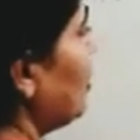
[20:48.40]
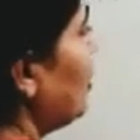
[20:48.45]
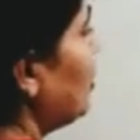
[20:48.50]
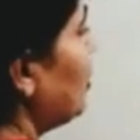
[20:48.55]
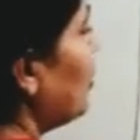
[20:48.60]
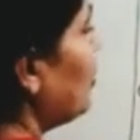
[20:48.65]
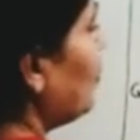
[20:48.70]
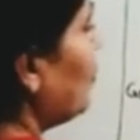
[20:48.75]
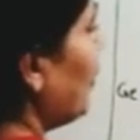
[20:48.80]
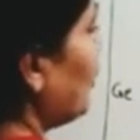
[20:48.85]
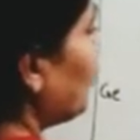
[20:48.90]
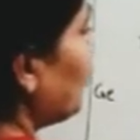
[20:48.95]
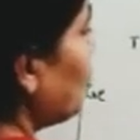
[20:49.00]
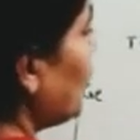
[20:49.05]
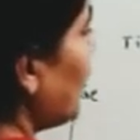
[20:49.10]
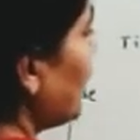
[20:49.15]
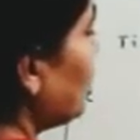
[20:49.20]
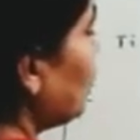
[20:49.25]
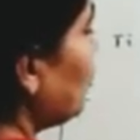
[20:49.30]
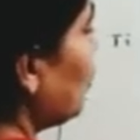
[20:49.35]
fifth one
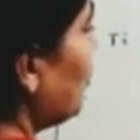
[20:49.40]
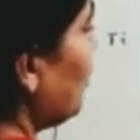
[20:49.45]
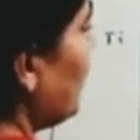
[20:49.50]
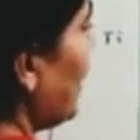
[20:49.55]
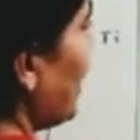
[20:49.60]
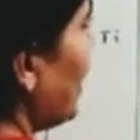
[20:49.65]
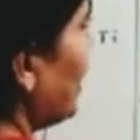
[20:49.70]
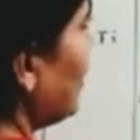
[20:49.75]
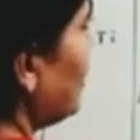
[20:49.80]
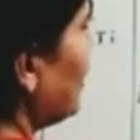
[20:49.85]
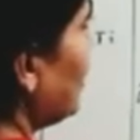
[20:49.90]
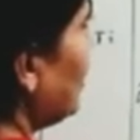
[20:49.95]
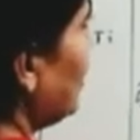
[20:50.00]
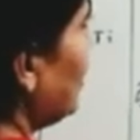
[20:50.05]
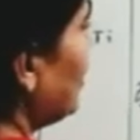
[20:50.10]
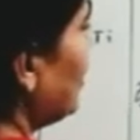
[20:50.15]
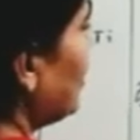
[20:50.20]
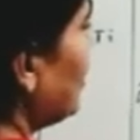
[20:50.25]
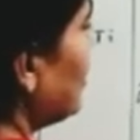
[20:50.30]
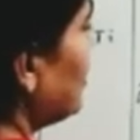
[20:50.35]
group and
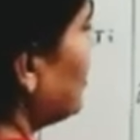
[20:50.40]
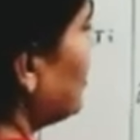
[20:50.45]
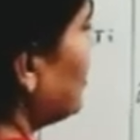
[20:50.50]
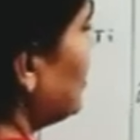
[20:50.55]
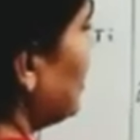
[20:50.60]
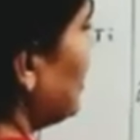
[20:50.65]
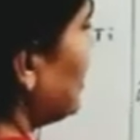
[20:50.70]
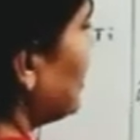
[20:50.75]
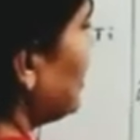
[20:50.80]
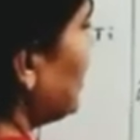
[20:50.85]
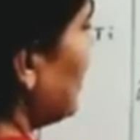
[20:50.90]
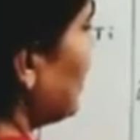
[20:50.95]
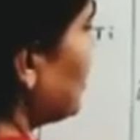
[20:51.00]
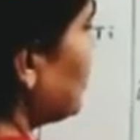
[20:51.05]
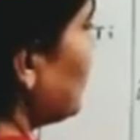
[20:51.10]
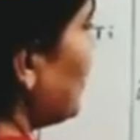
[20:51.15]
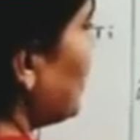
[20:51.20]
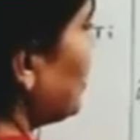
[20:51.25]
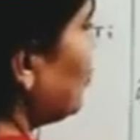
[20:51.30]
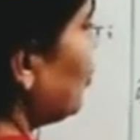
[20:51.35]
this sixth one
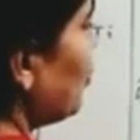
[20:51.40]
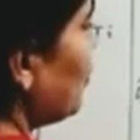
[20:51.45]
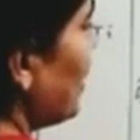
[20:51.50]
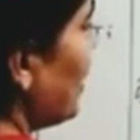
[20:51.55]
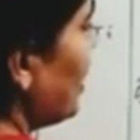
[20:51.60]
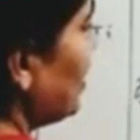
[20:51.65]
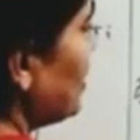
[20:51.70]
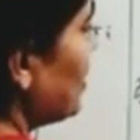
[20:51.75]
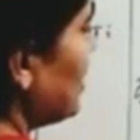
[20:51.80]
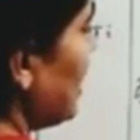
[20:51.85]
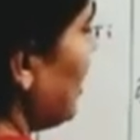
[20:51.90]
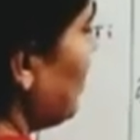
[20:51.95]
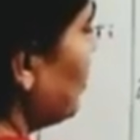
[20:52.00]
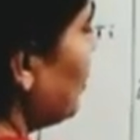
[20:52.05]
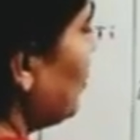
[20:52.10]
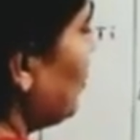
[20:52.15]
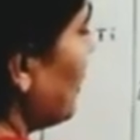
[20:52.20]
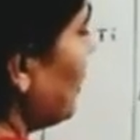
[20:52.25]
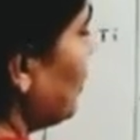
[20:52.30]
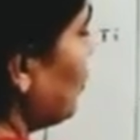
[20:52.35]
group and the seventh
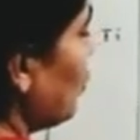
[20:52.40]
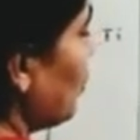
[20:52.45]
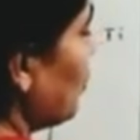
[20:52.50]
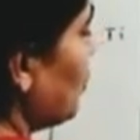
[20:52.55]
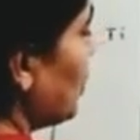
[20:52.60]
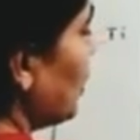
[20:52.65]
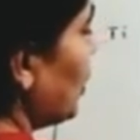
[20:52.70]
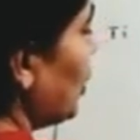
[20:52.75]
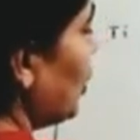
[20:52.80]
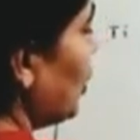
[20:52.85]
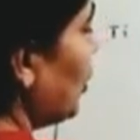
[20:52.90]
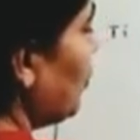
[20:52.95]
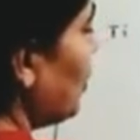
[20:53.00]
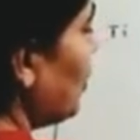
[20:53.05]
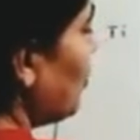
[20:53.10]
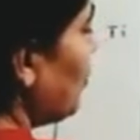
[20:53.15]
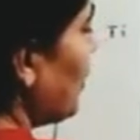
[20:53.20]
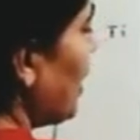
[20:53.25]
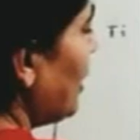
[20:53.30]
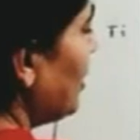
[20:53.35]
one group, you will
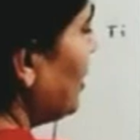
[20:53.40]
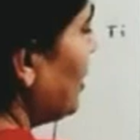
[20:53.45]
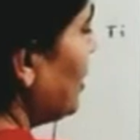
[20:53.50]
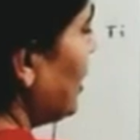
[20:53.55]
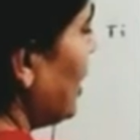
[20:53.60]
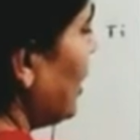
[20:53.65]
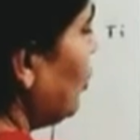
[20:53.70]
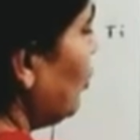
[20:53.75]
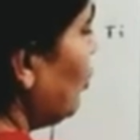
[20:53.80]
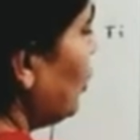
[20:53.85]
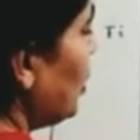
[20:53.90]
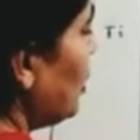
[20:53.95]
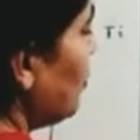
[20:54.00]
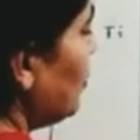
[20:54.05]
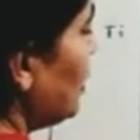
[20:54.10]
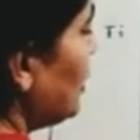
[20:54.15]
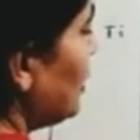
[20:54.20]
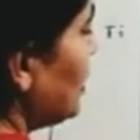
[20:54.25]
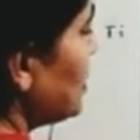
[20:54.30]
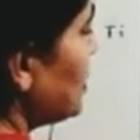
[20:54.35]
find the tellurium in the
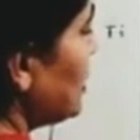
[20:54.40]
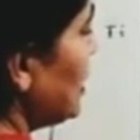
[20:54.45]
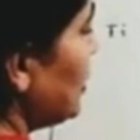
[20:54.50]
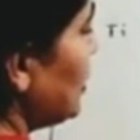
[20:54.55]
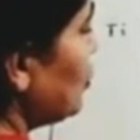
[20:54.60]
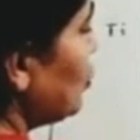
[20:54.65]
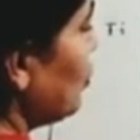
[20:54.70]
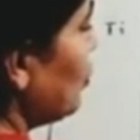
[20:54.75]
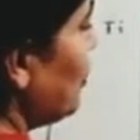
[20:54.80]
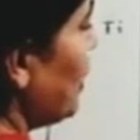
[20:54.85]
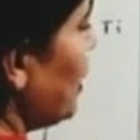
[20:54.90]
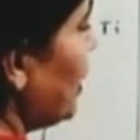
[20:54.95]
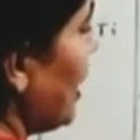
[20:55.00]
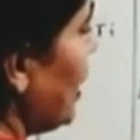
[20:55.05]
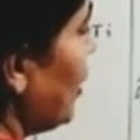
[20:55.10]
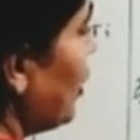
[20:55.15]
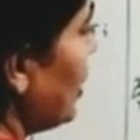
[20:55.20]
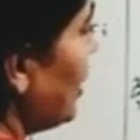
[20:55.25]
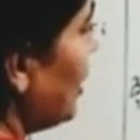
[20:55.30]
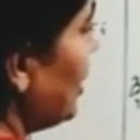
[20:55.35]
sixth group and
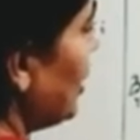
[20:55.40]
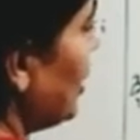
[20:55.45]
iodine in the